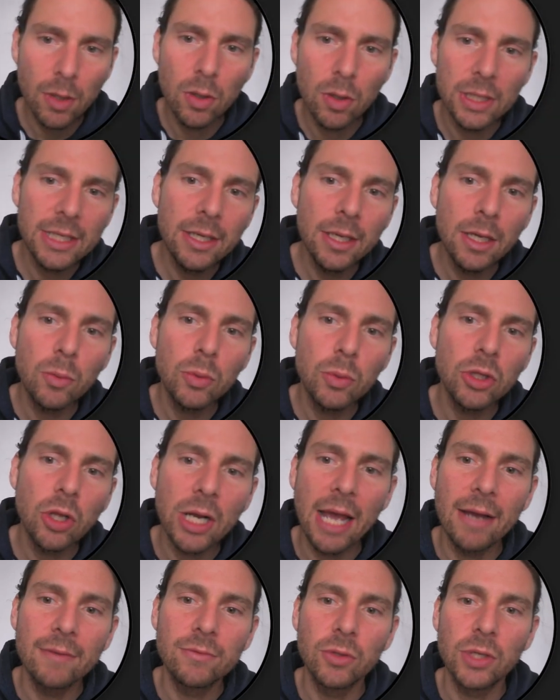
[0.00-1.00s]
Here we don't
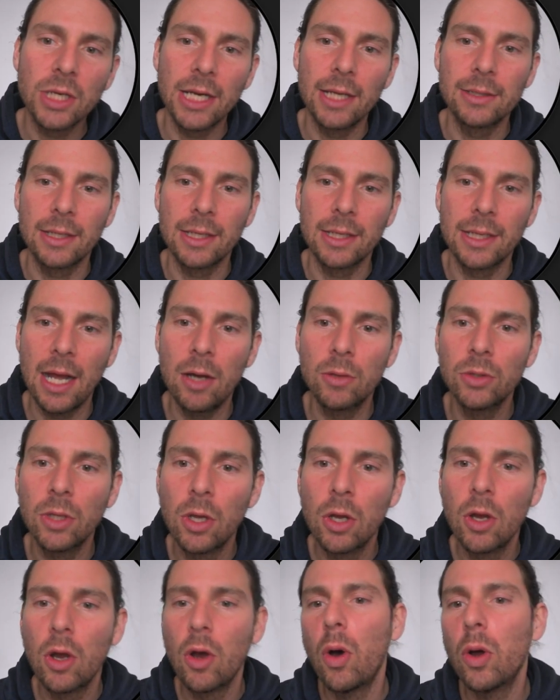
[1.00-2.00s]
have to create an account.
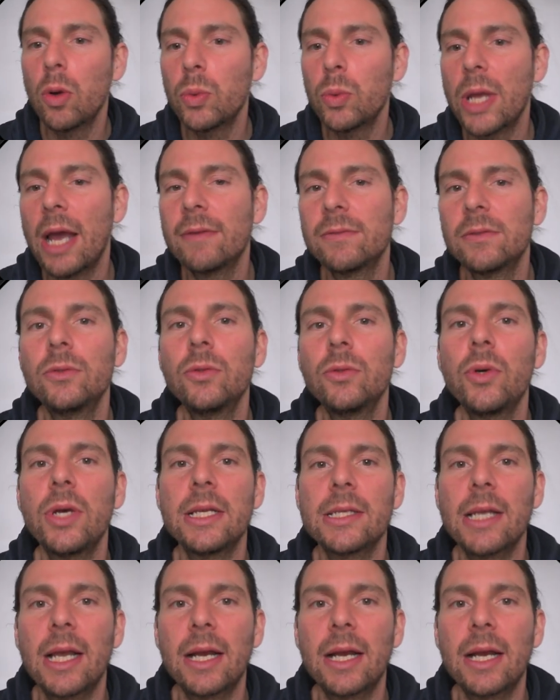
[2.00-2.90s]
All we have to do is